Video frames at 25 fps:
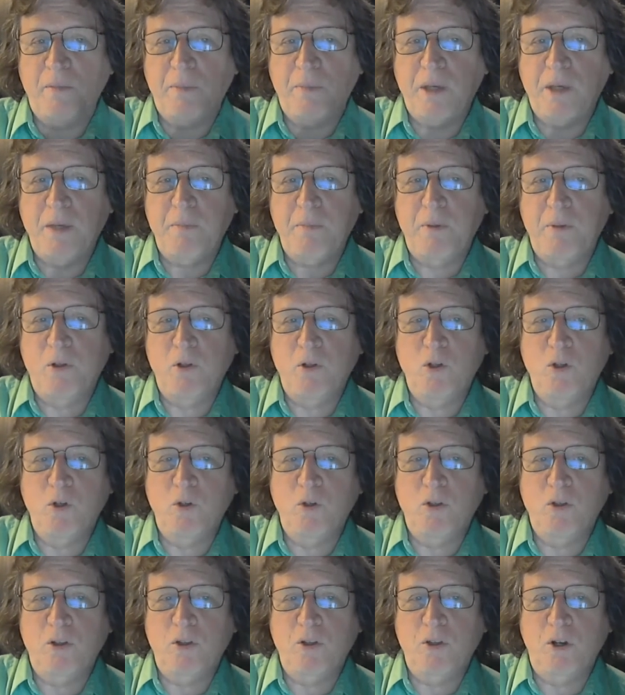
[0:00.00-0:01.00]

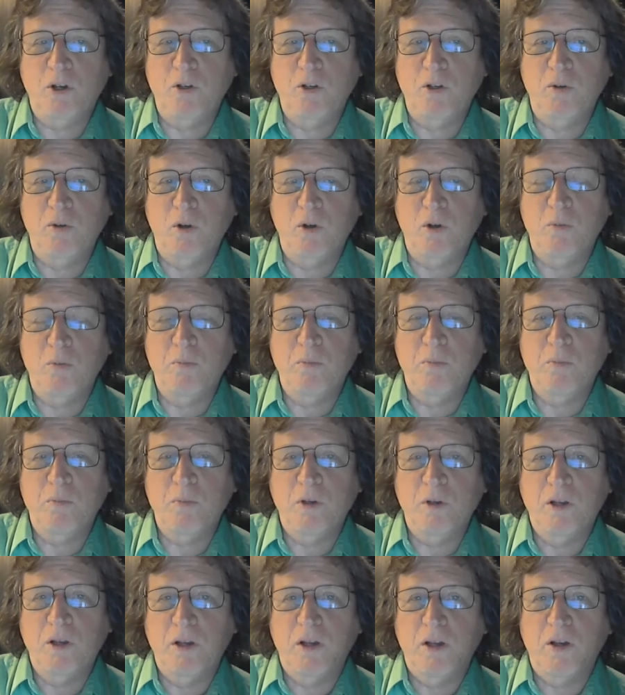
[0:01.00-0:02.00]
the third group,
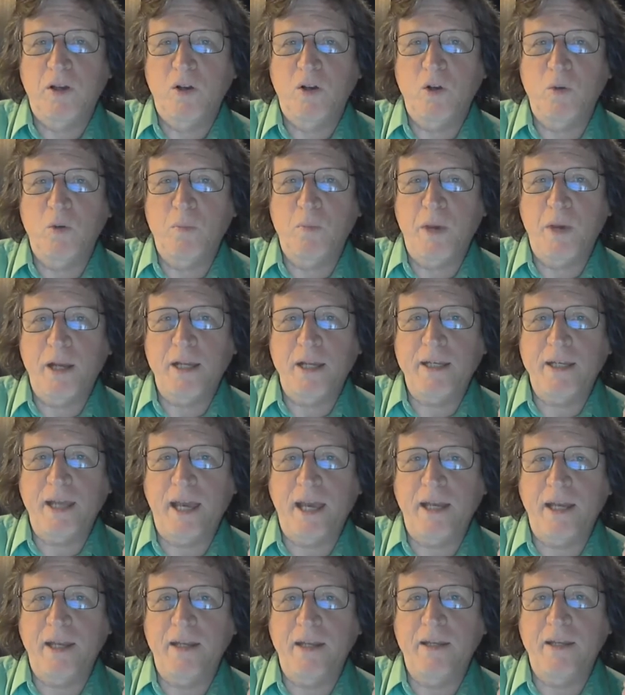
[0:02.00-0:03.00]
who
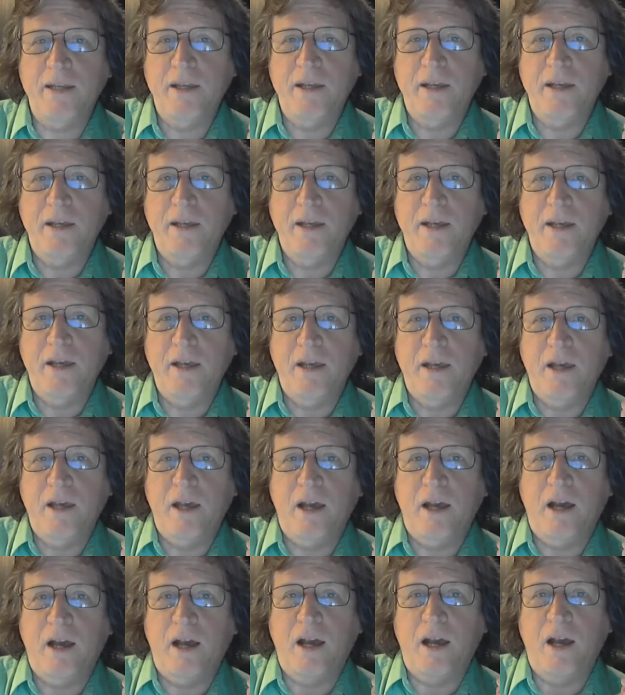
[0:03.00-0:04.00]
meditated,
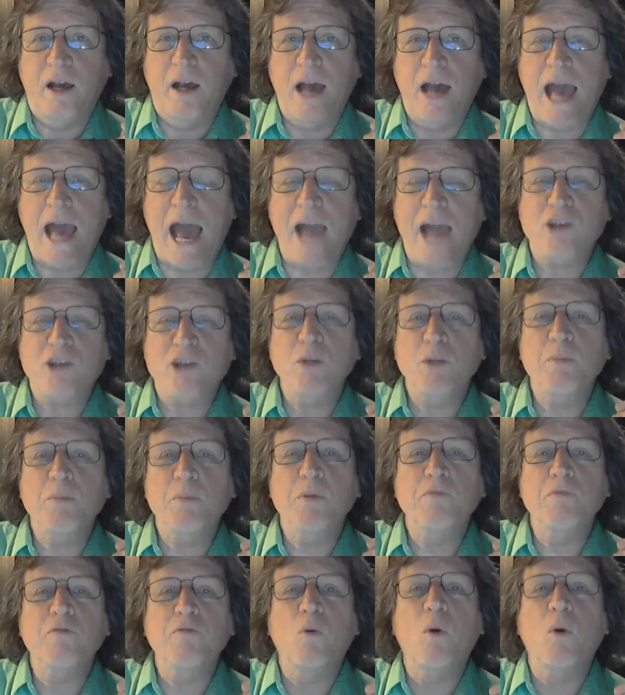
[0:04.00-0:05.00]

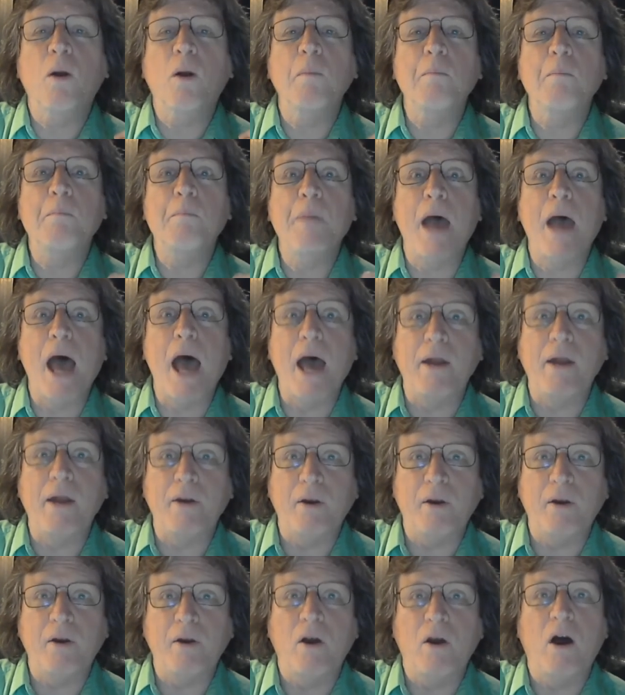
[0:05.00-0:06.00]
actually performed
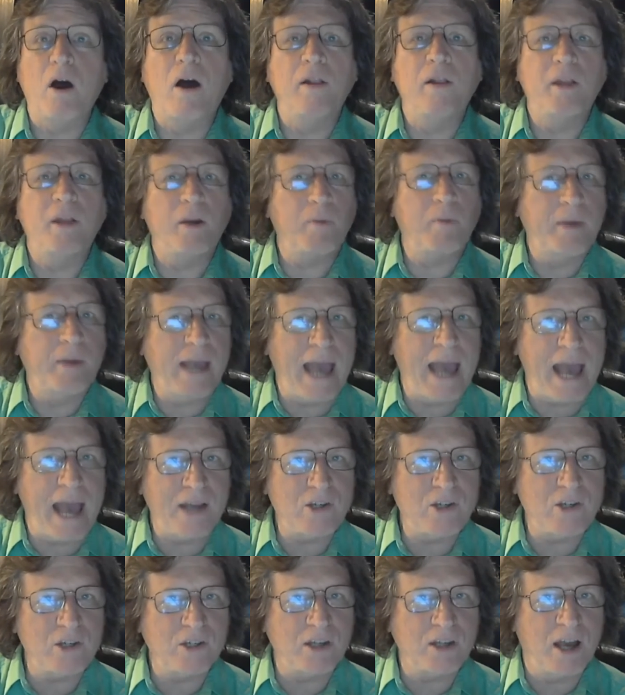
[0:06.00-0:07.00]
better on their
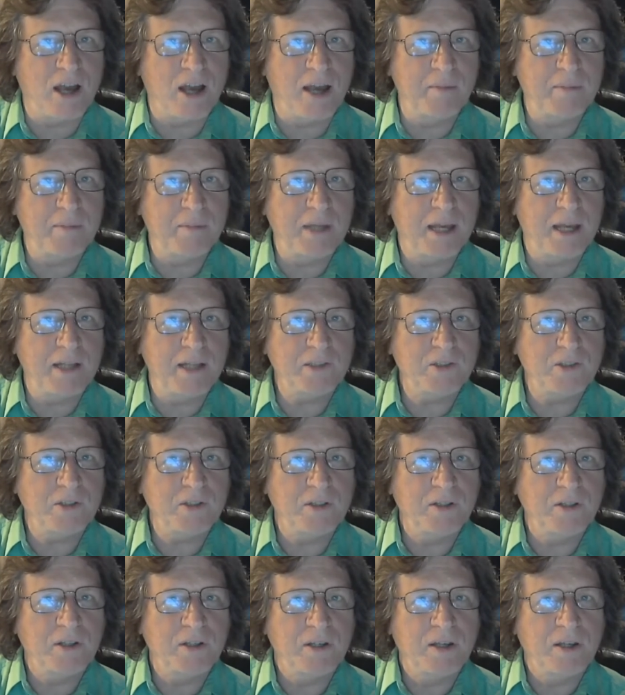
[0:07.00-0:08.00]
reaction time
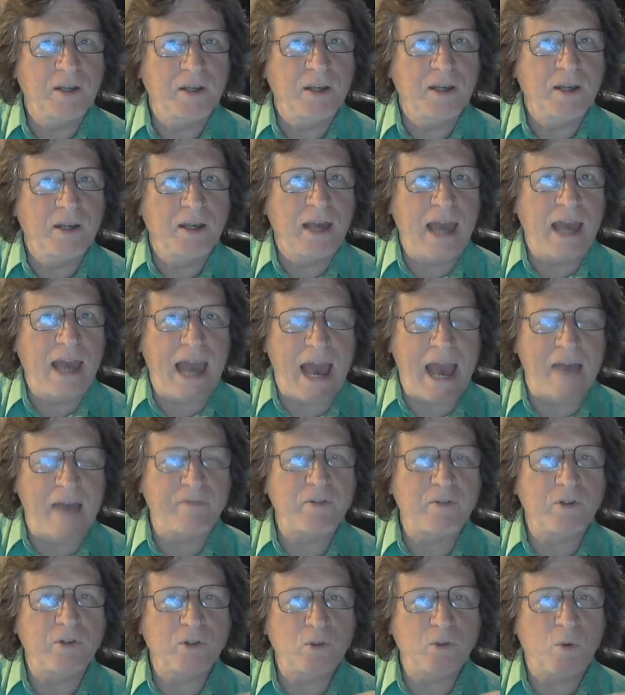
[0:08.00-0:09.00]
test
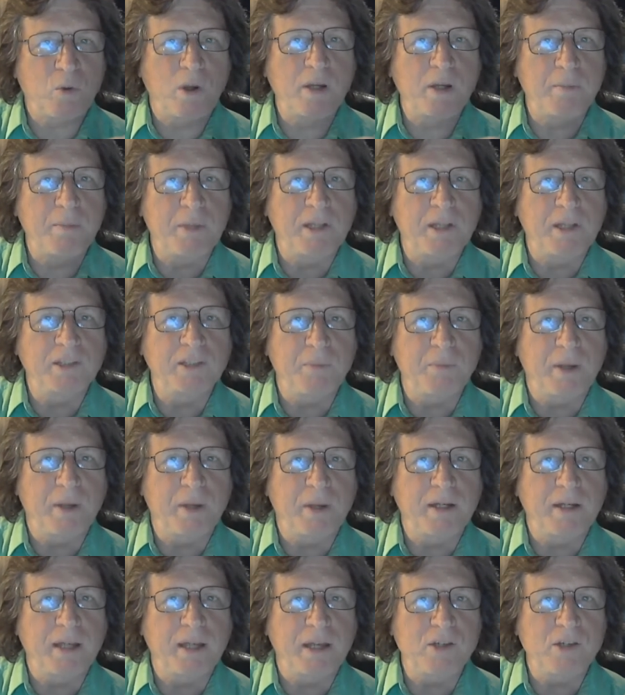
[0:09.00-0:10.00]
after 20 minutes
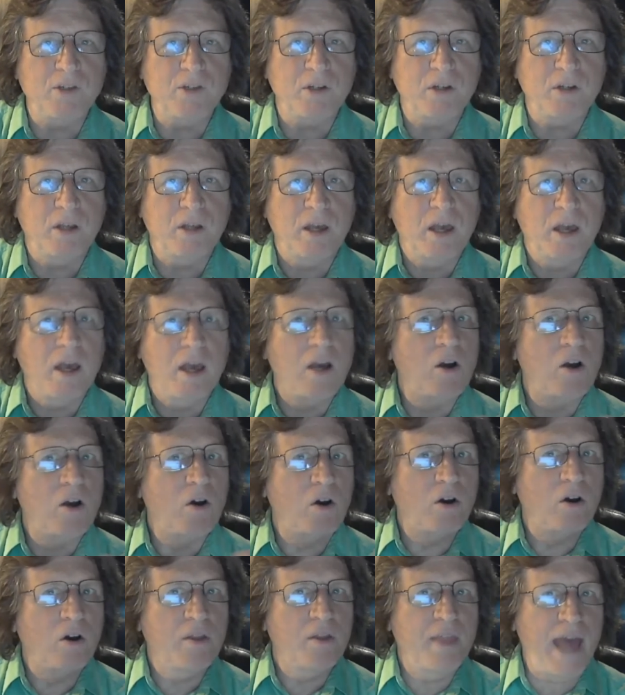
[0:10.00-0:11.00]
of meditation.
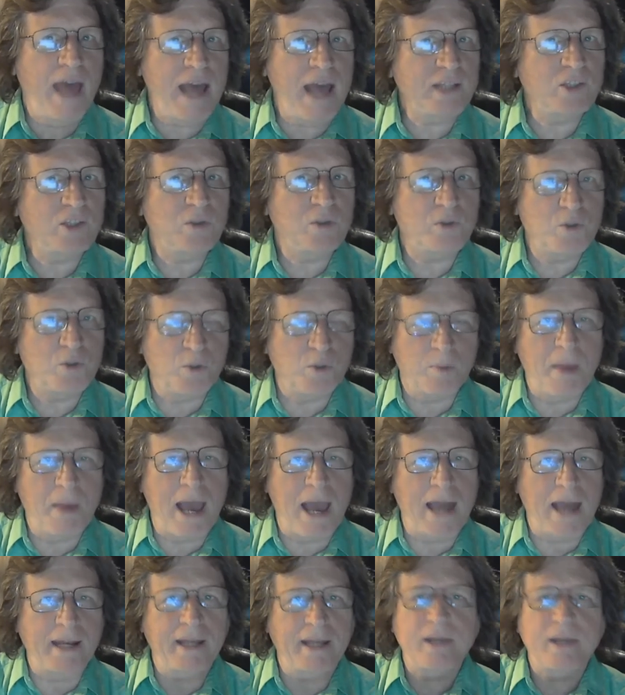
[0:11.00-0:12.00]
That's
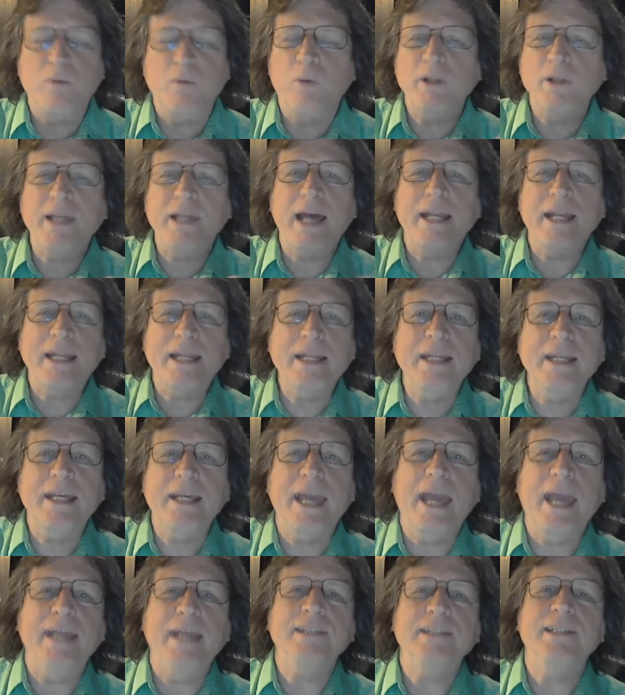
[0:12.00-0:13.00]
dramatic. What that
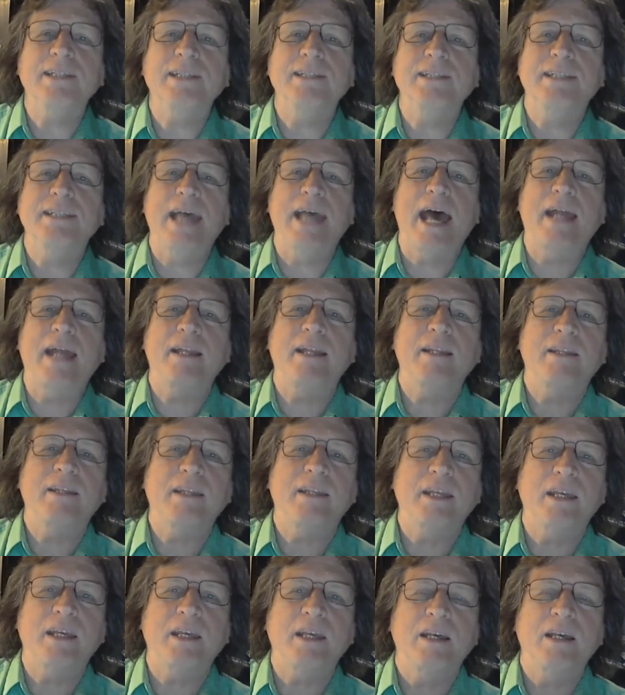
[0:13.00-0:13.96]
indicates is that